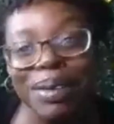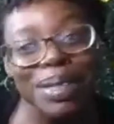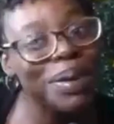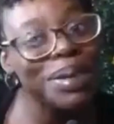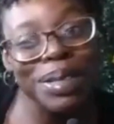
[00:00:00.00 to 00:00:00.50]
is what I'm
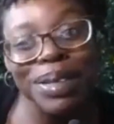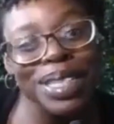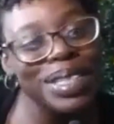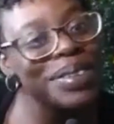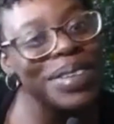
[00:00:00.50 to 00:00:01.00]
supposed to
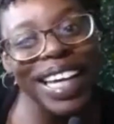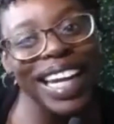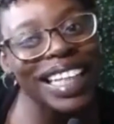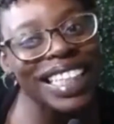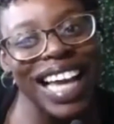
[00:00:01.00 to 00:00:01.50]
be doing, and
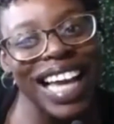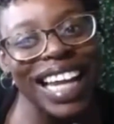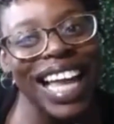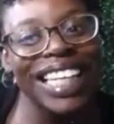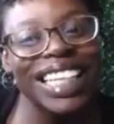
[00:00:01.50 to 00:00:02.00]
I just gotta
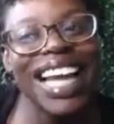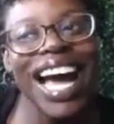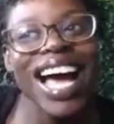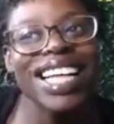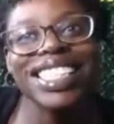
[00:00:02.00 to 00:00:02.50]
like
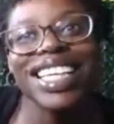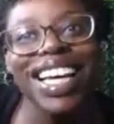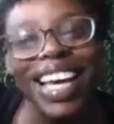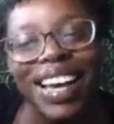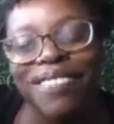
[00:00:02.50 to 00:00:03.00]
not
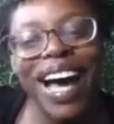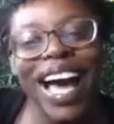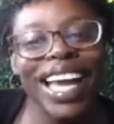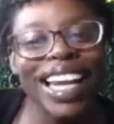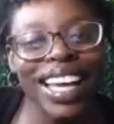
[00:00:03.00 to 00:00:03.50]

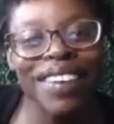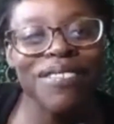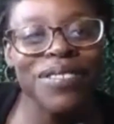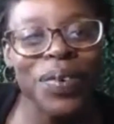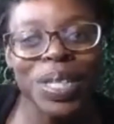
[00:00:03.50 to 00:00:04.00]
fight it
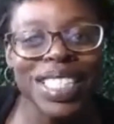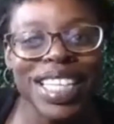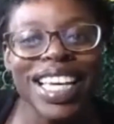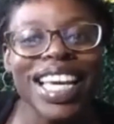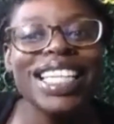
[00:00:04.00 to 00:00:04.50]
and force
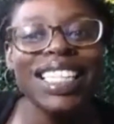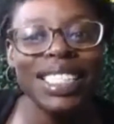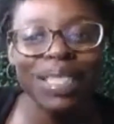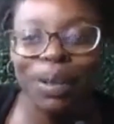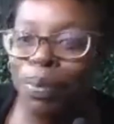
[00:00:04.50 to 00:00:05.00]
it, and
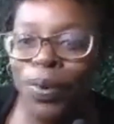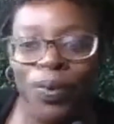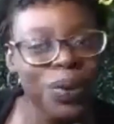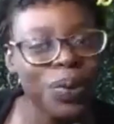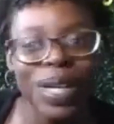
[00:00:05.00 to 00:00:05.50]
just move
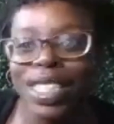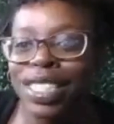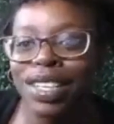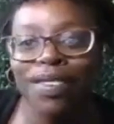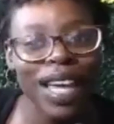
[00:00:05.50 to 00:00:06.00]
through it.
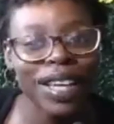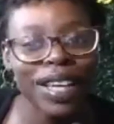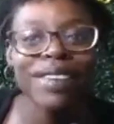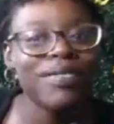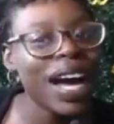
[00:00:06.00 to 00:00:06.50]
Just like you
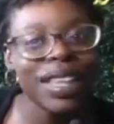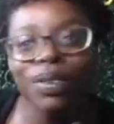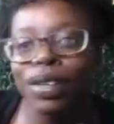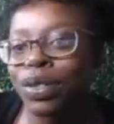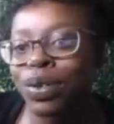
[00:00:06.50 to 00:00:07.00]
said, find the
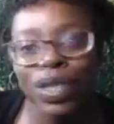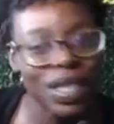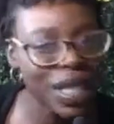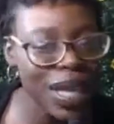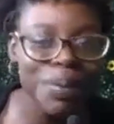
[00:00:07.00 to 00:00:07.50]

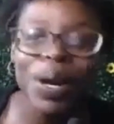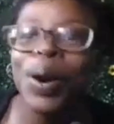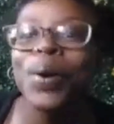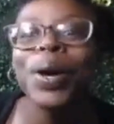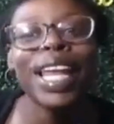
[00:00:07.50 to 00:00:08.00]
resources, keep
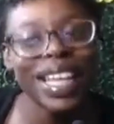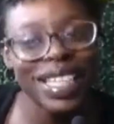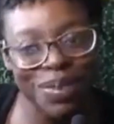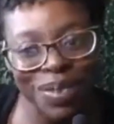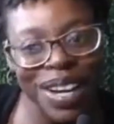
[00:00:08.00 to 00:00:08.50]
going. Like
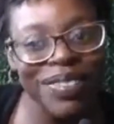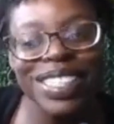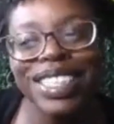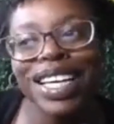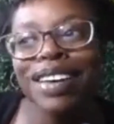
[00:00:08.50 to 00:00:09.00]
it's rough,
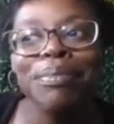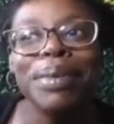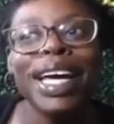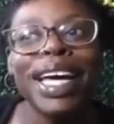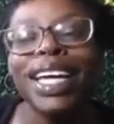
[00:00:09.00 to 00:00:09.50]
it's tough,
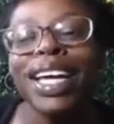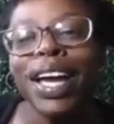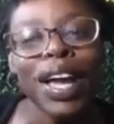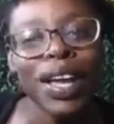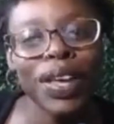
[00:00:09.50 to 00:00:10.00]
but
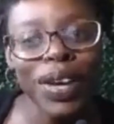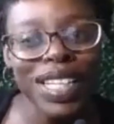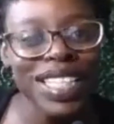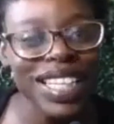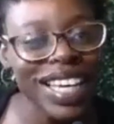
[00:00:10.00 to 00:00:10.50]
you'll
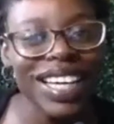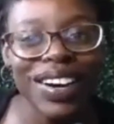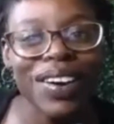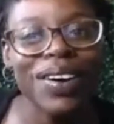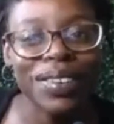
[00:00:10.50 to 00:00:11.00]
get to the end
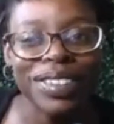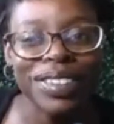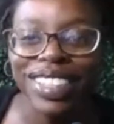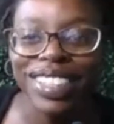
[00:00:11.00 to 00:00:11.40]
goal.